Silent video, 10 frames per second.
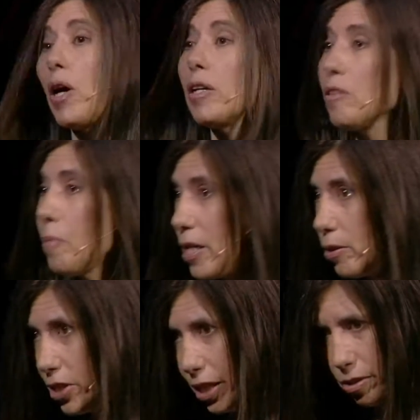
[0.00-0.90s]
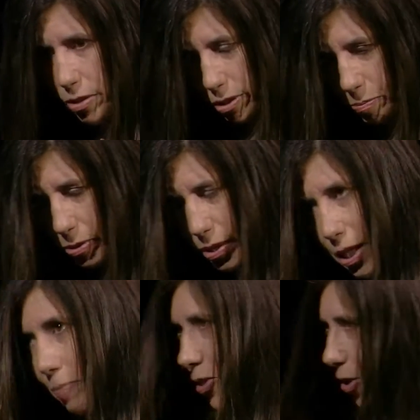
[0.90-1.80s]
of the bioterrorist community,
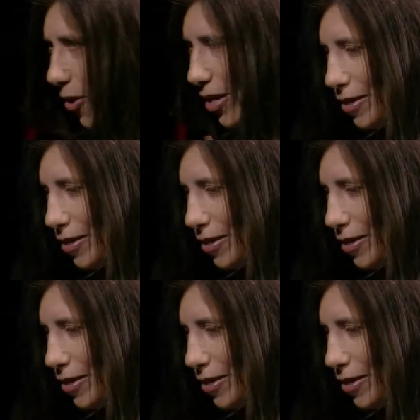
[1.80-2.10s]
I'm sorry.